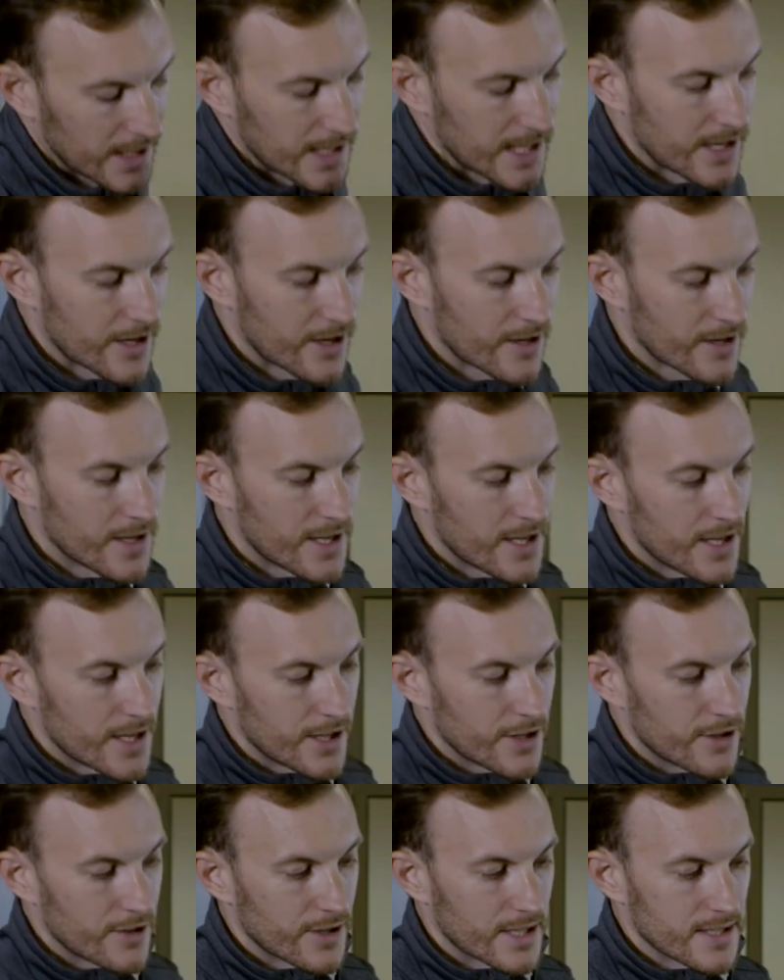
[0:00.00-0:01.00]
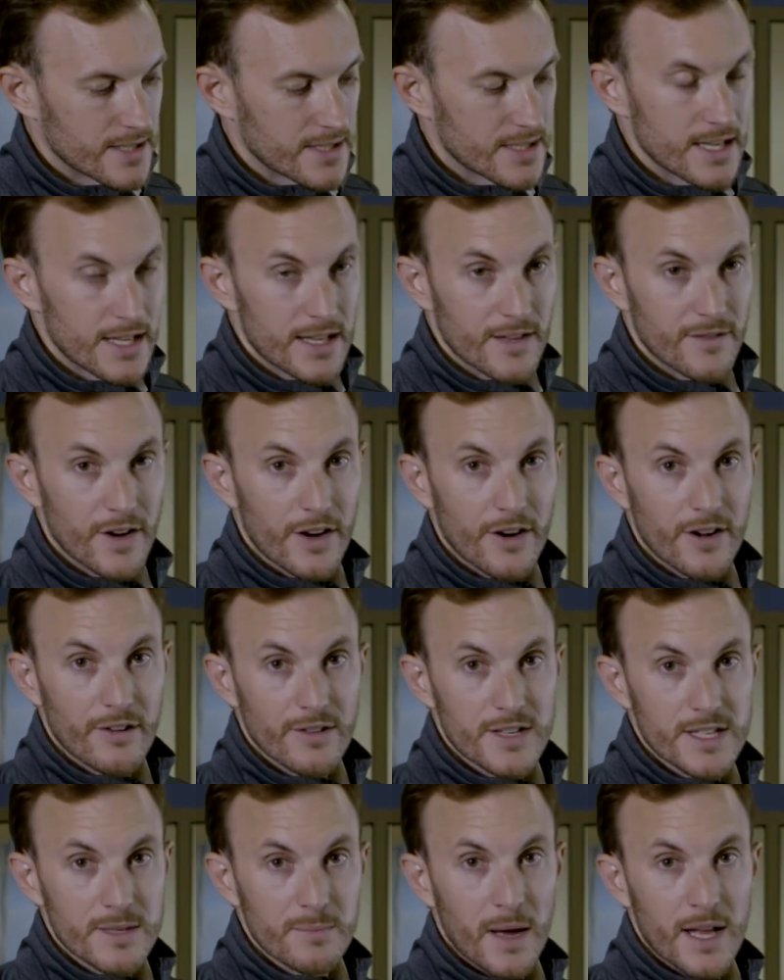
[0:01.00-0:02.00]
here, you can see the very
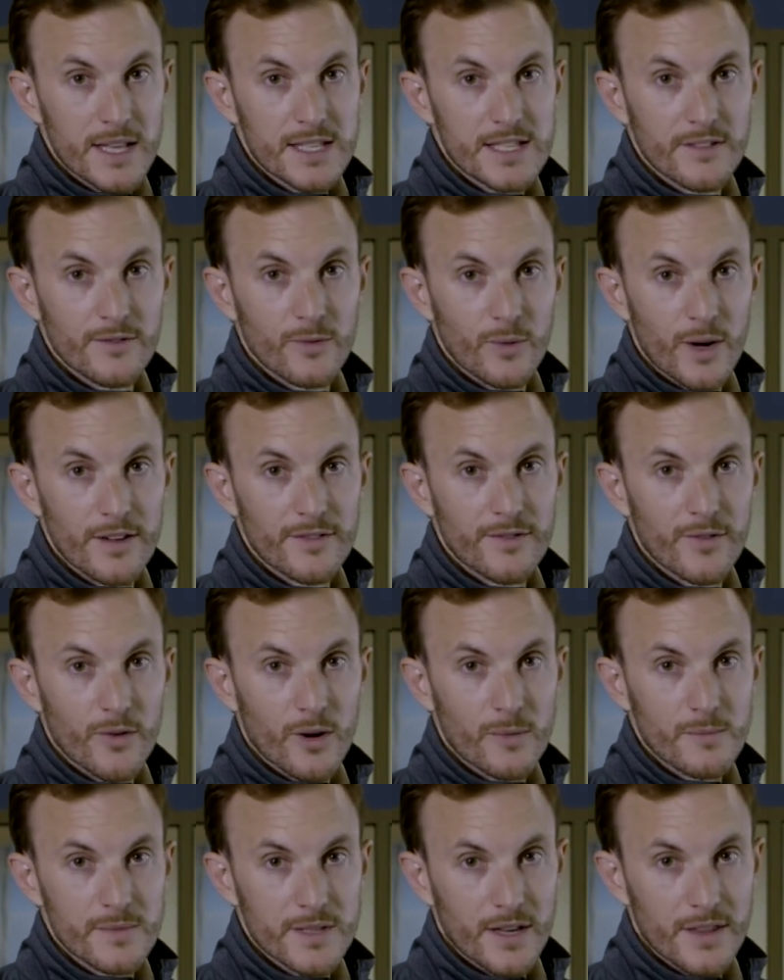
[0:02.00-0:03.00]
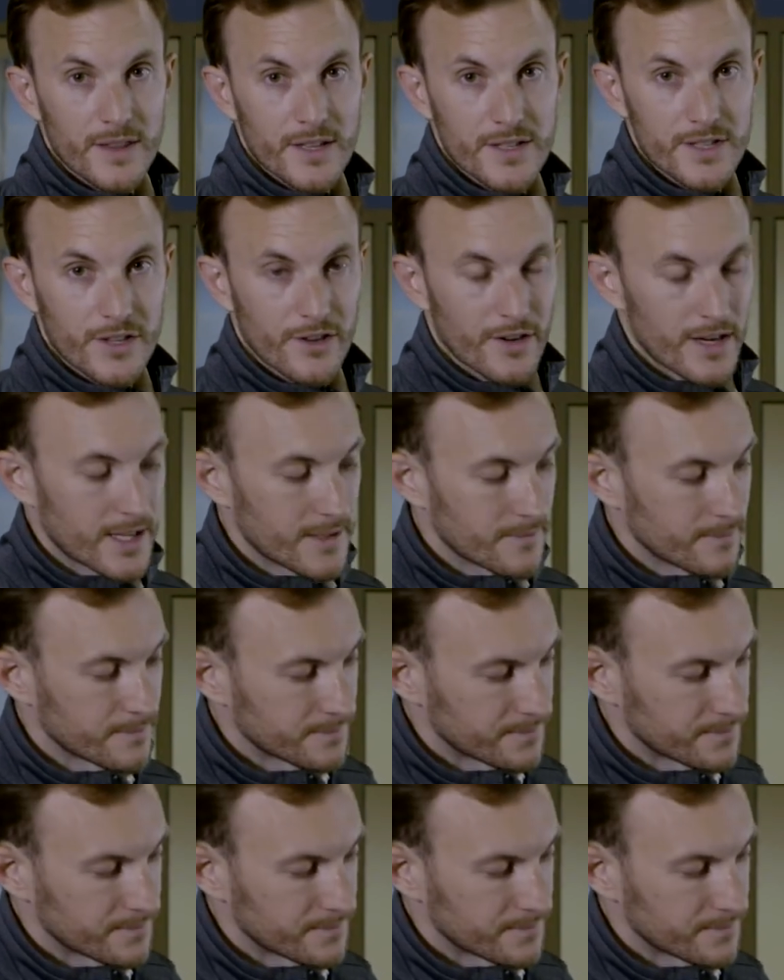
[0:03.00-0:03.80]
responsive waveforms on the screen.